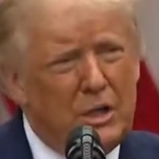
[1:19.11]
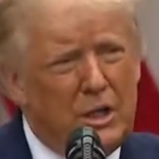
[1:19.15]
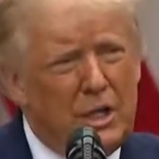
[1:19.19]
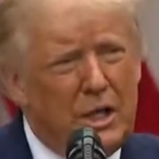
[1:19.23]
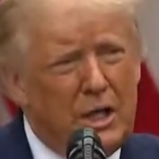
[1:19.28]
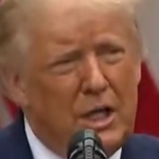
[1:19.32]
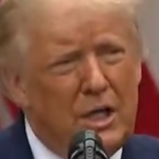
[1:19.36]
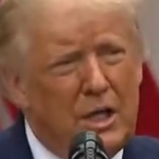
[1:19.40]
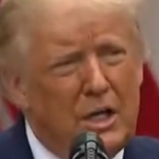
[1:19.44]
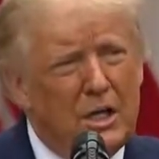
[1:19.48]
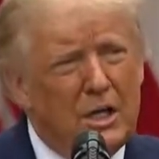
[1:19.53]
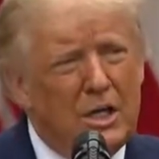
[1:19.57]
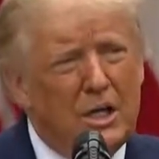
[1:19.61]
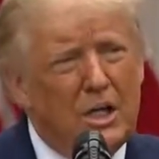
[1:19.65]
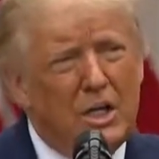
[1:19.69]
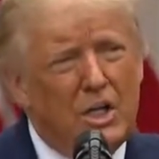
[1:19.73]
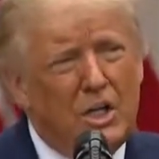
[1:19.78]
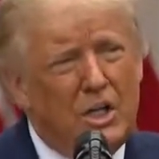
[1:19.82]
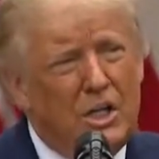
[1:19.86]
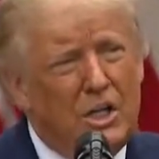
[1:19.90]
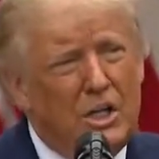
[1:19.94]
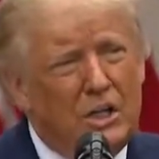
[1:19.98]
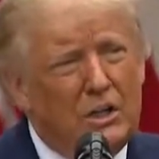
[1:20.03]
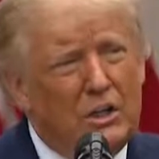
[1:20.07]
and
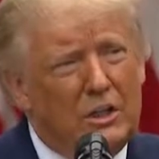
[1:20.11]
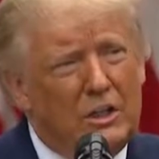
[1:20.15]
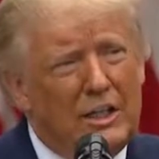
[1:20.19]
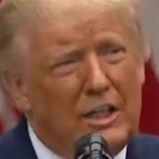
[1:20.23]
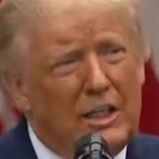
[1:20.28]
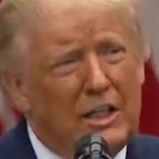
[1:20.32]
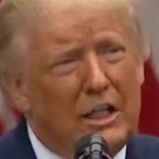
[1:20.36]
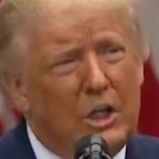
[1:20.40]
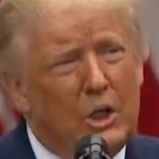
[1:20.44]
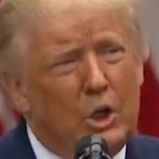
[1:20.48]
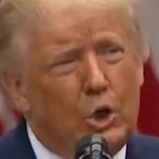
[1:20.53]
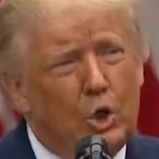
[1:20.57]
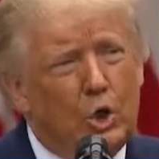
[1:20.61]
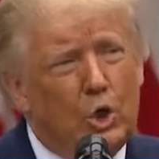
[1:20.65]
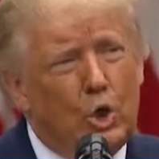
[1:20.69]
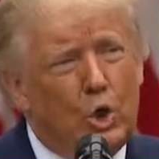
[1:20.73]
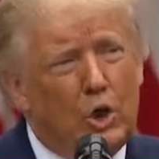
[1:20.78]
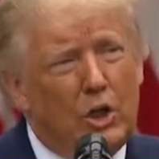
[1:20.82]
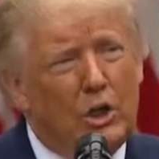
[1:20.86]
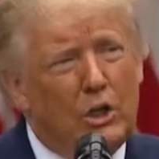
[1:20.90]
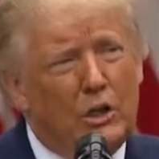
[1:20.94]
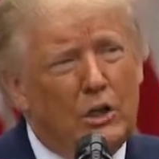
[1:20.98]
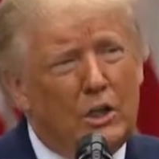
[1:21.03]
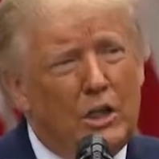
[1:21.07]
unyielding
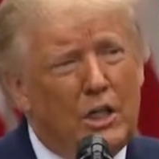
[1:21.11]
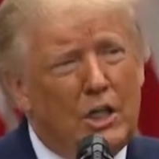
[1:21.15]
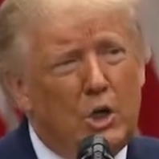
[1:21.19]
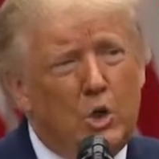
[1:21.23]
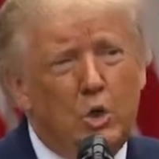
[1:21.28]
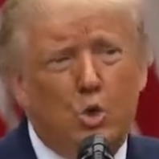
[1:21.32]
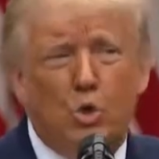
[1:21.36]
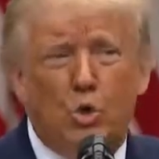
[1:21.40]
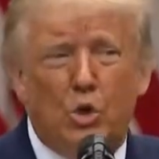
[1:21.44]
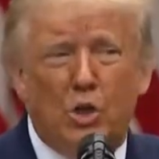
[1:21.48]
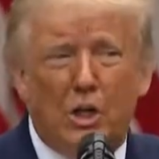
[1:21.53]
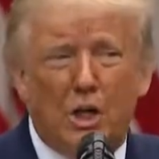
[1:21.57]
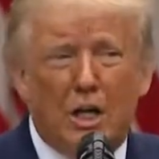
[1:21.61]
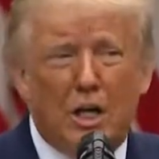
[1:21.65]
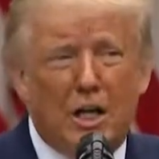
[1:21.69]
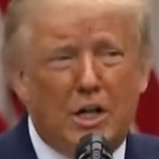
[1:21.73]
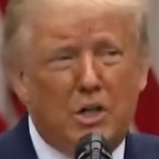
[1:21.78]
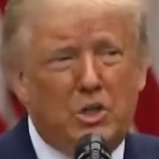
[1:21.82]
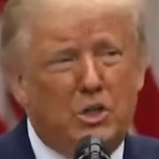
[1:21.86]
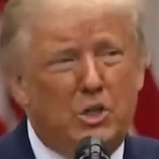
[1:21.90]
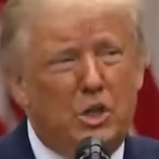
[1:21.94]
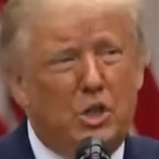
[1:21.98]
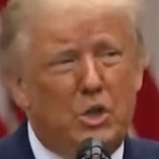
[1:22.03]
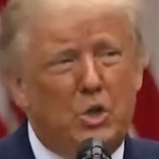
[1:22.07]
loyalty to the
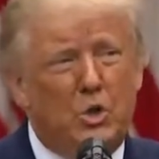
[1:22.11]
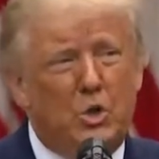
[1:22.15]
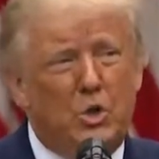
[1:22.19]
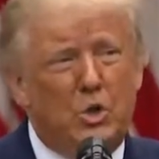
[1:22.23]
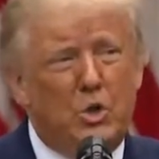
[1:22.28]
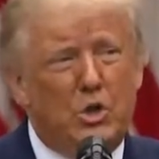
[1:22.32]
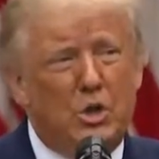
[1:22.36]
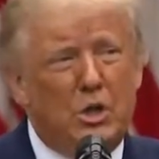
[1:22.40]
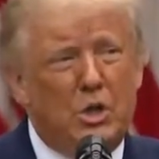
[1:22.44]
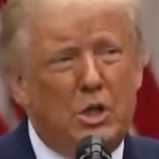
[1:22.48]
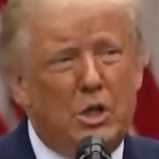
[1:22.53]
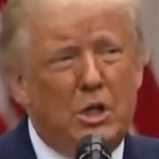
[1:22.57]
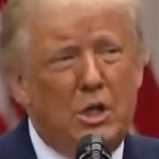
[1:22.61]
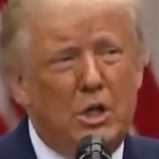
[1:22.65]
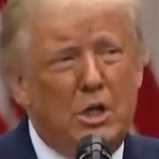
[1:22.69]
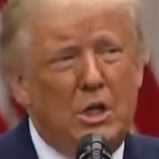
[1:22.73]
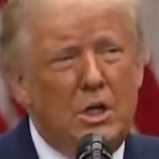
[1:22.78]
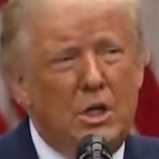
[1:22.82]
Constitution,